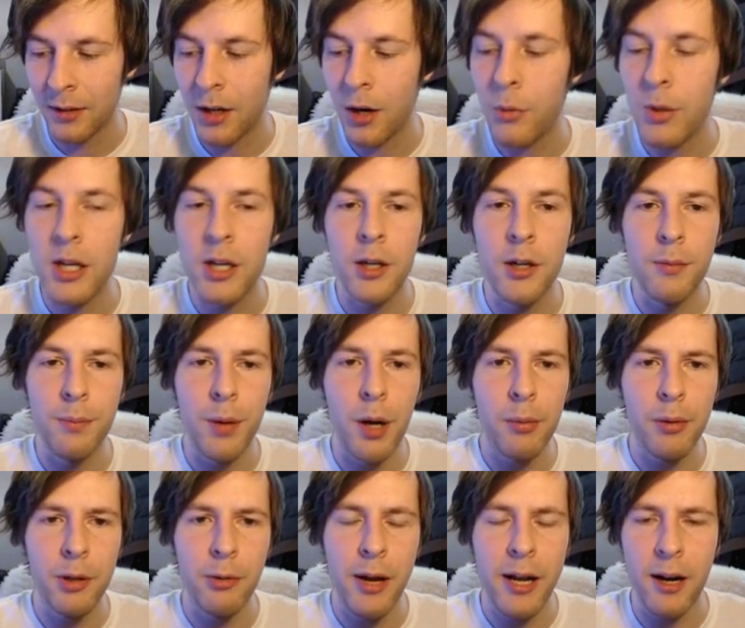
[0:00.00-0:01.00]
Oh, we could have
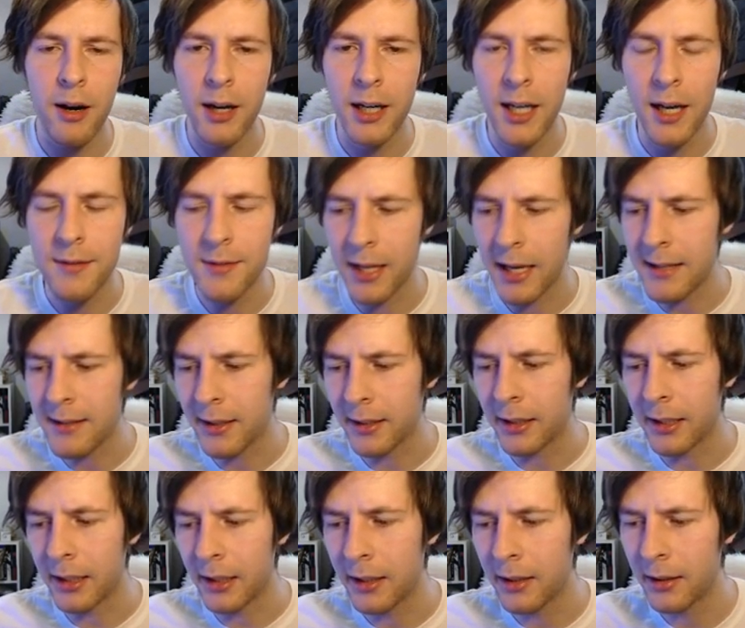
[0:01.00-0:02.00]
probably ran archives last
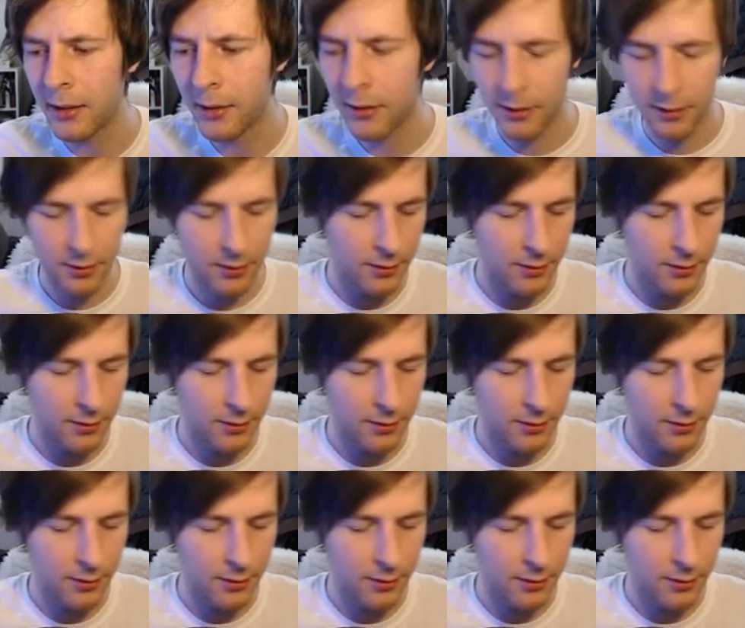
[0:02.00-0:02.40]
click.